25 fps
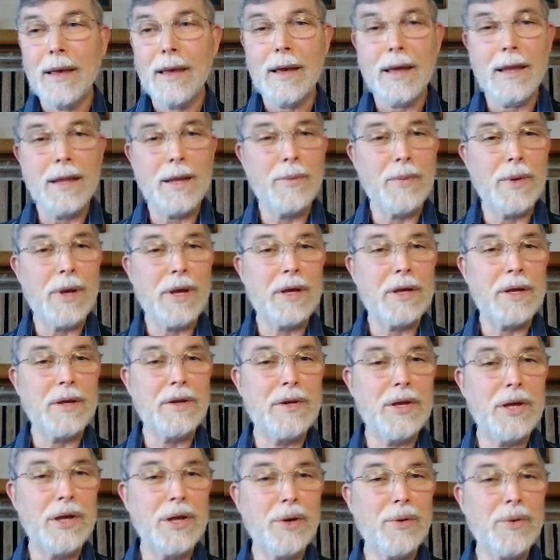Then we
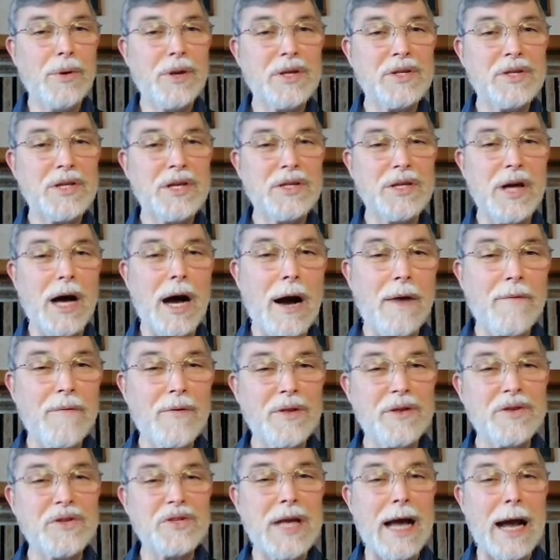continue and it says,
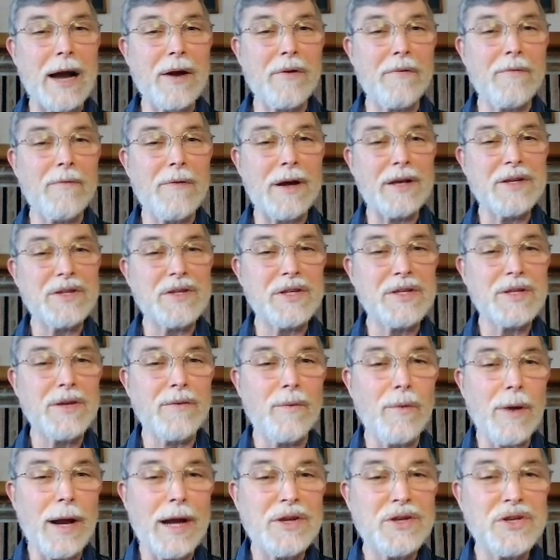offer the sacrifices
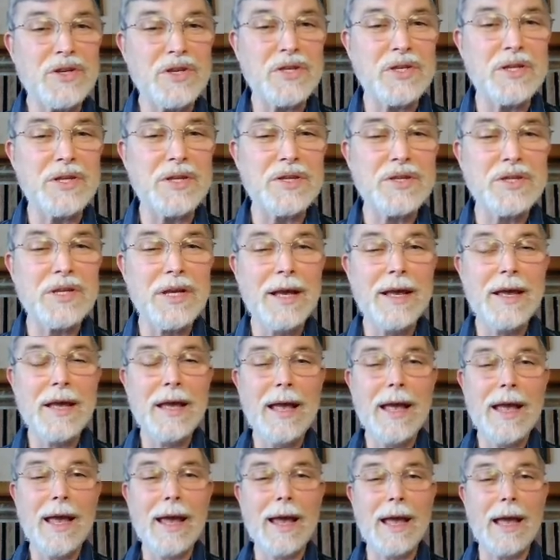of righteousness
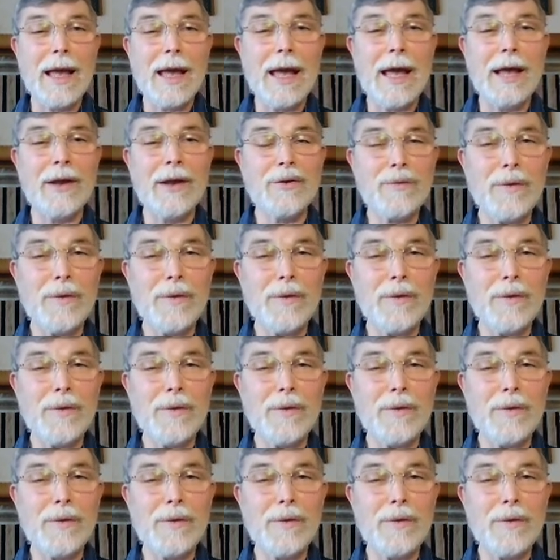and